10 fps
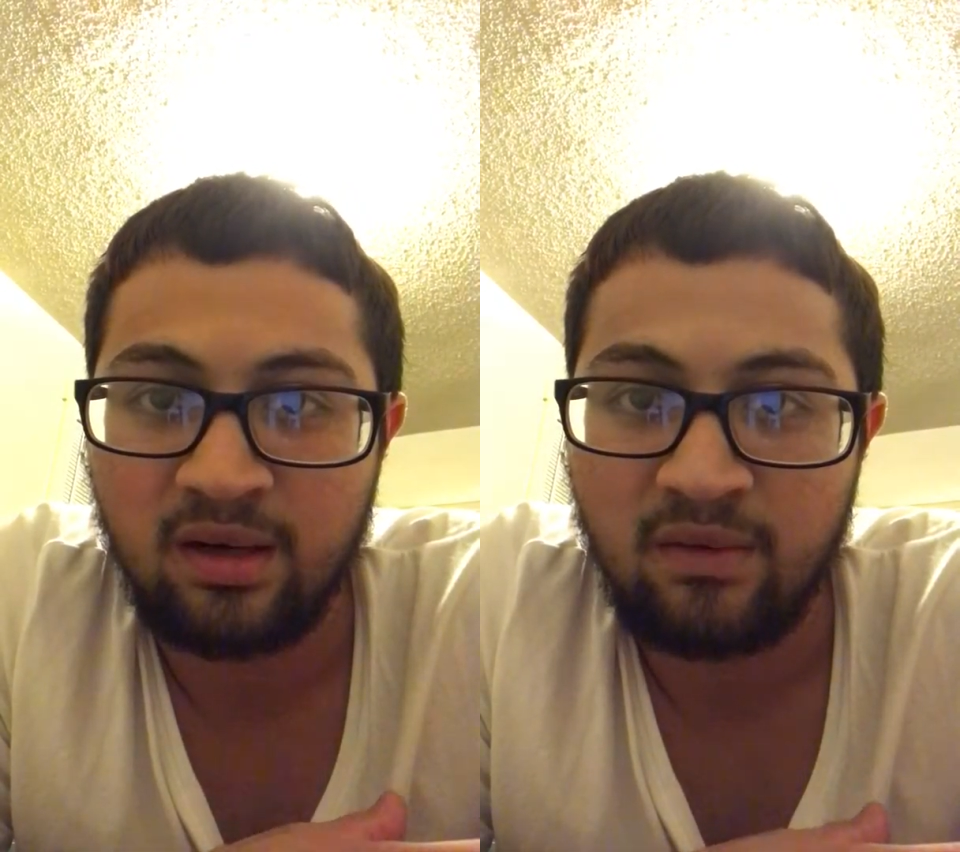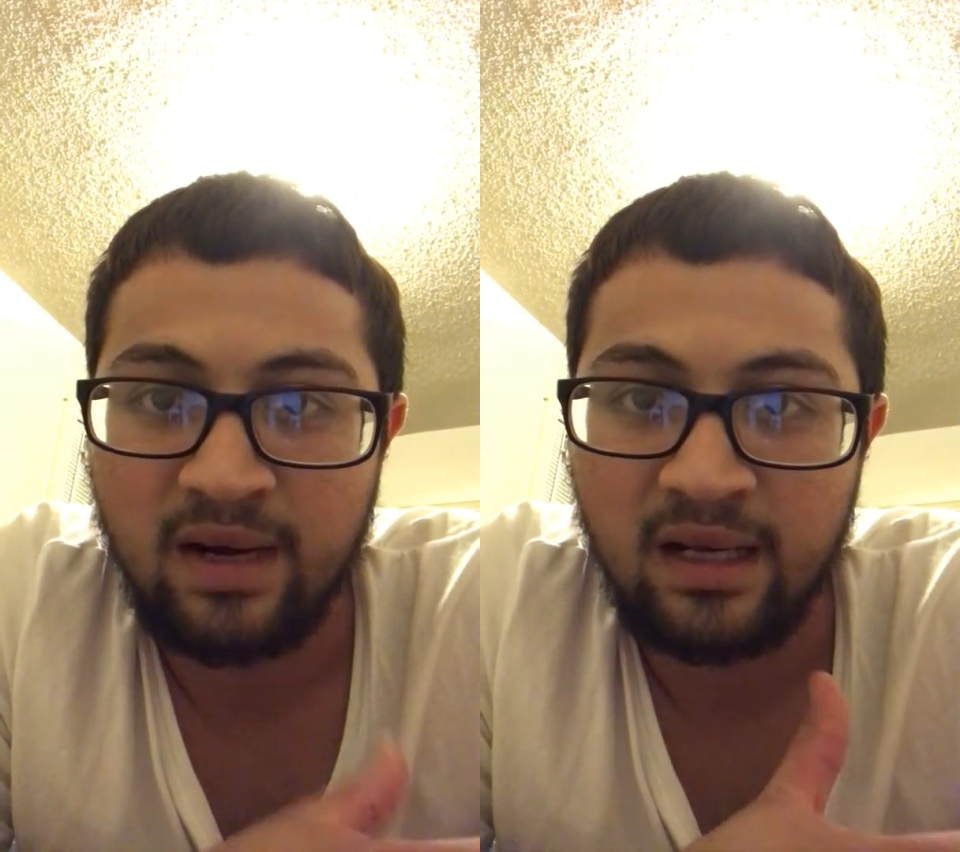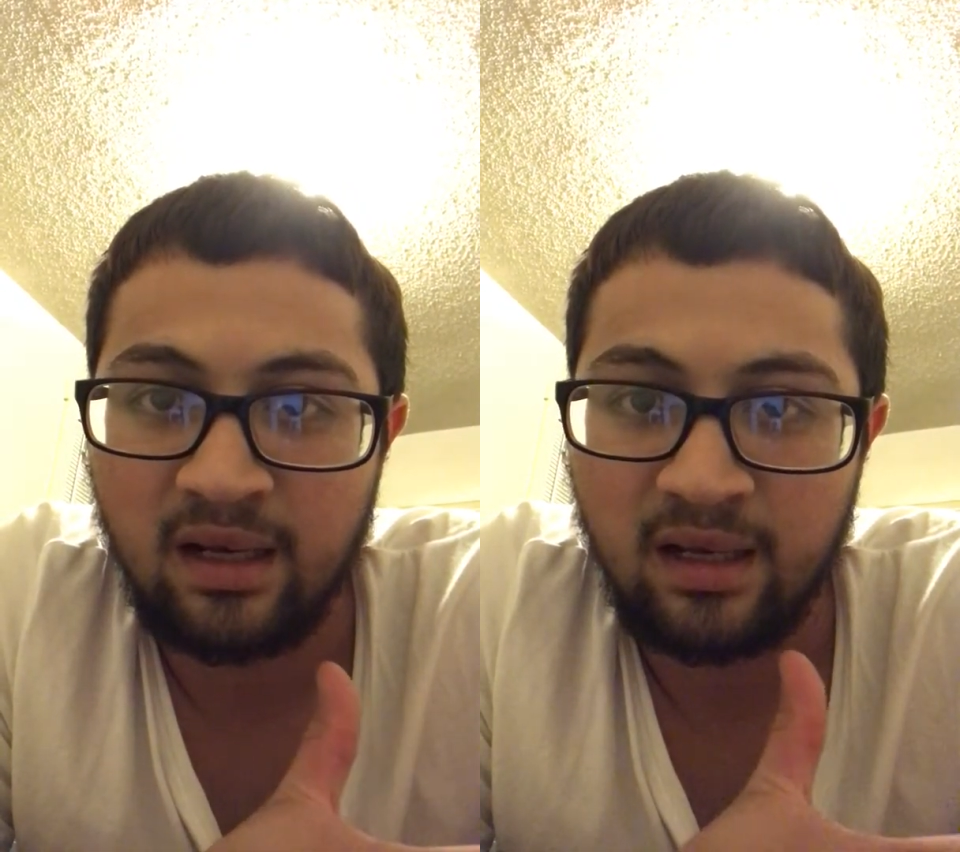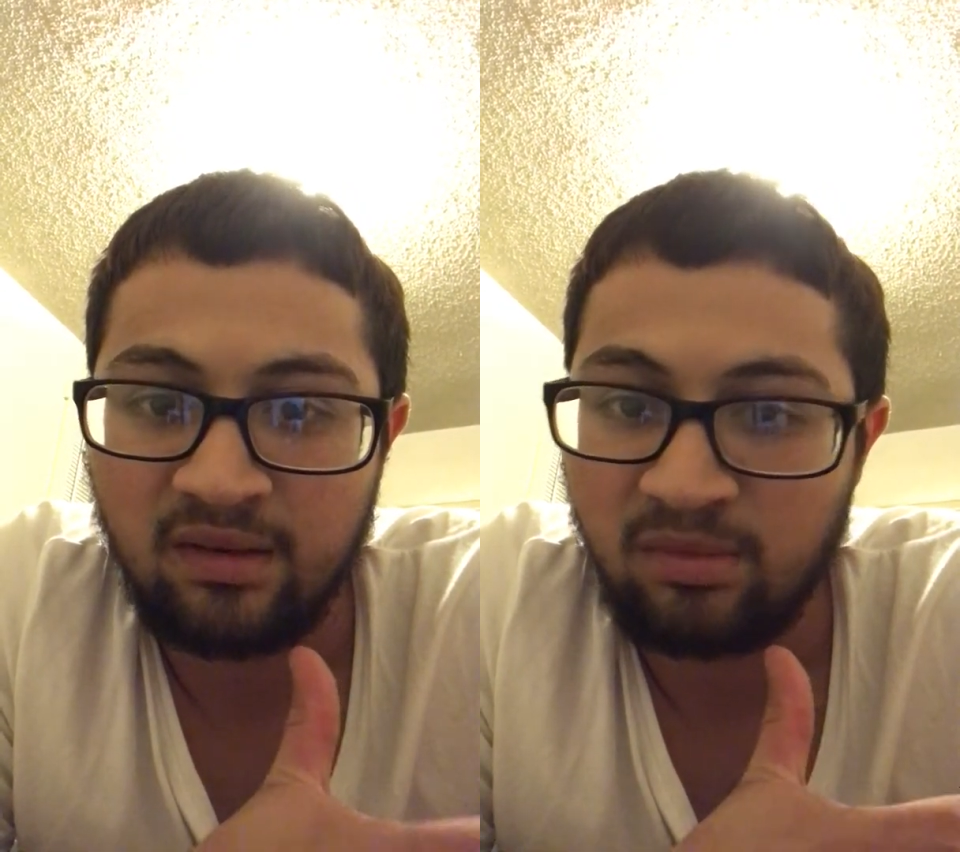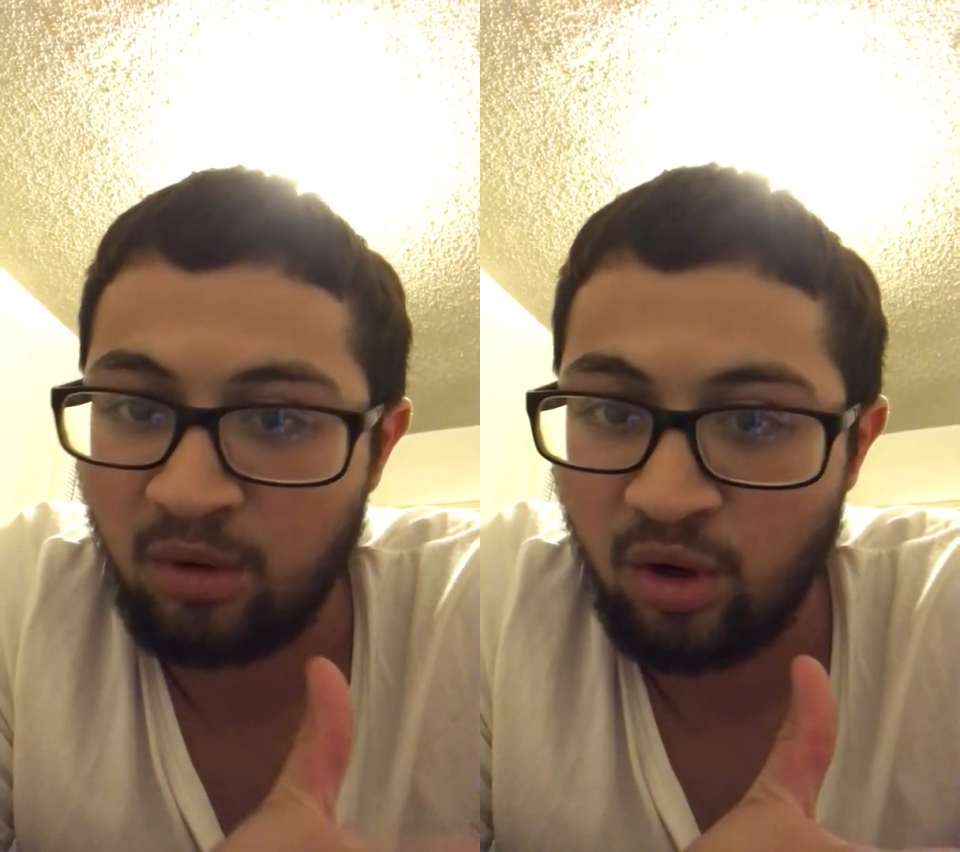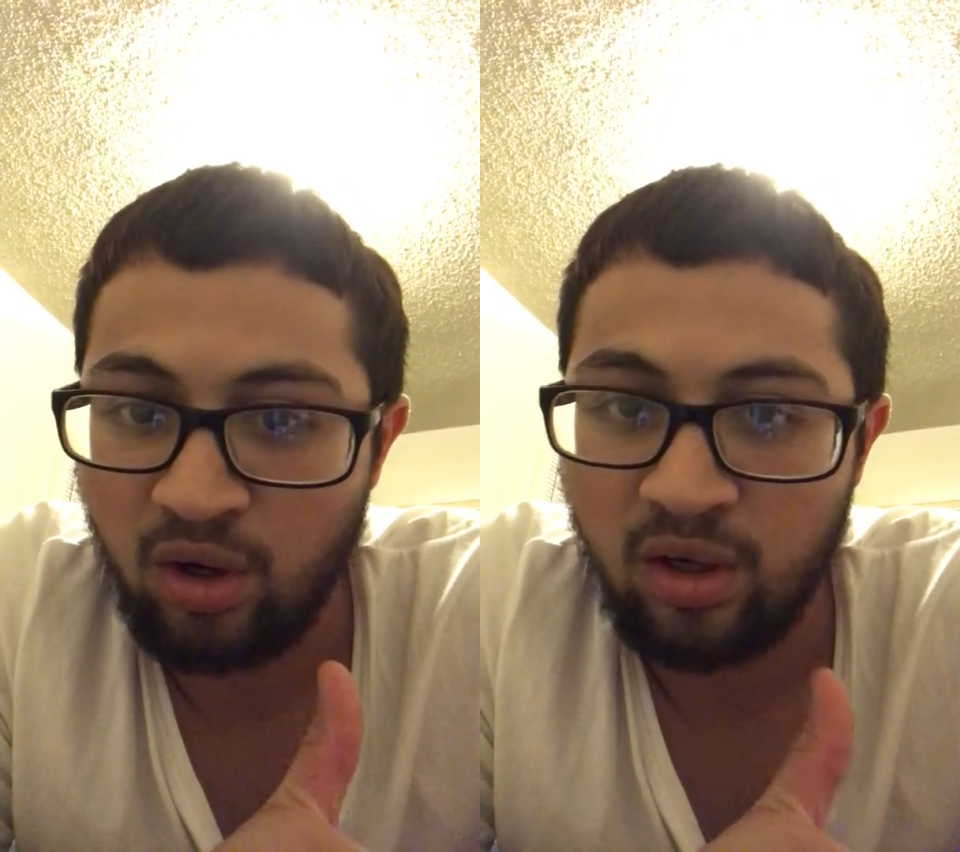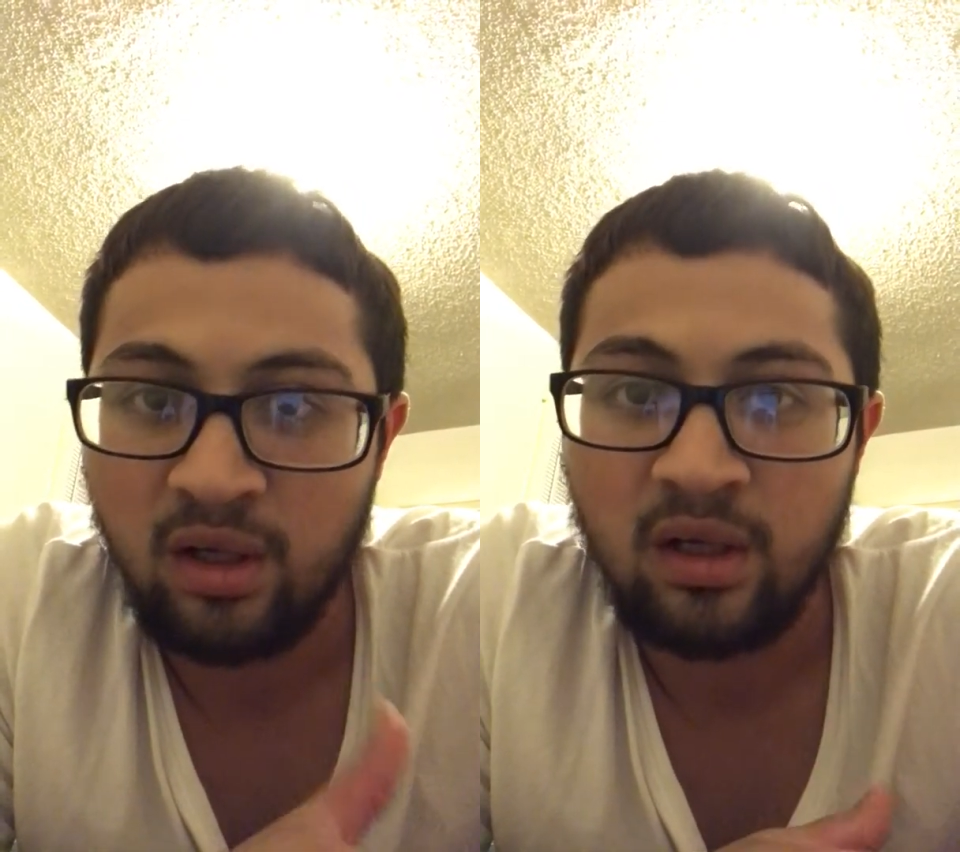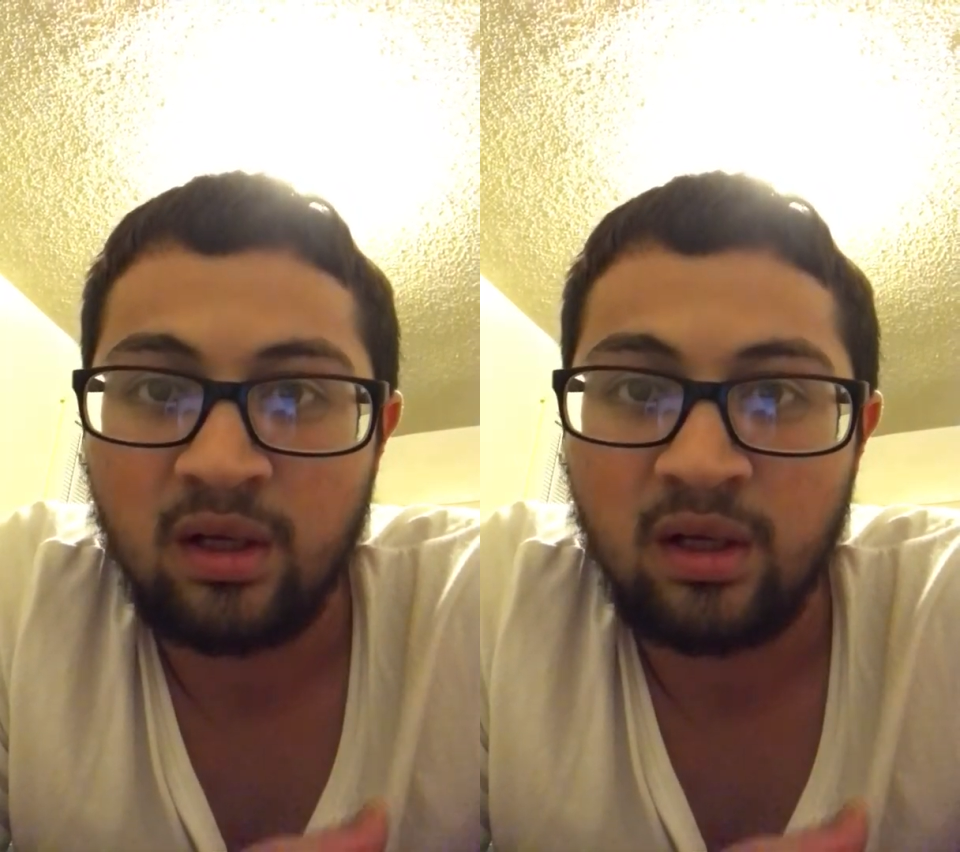already like small.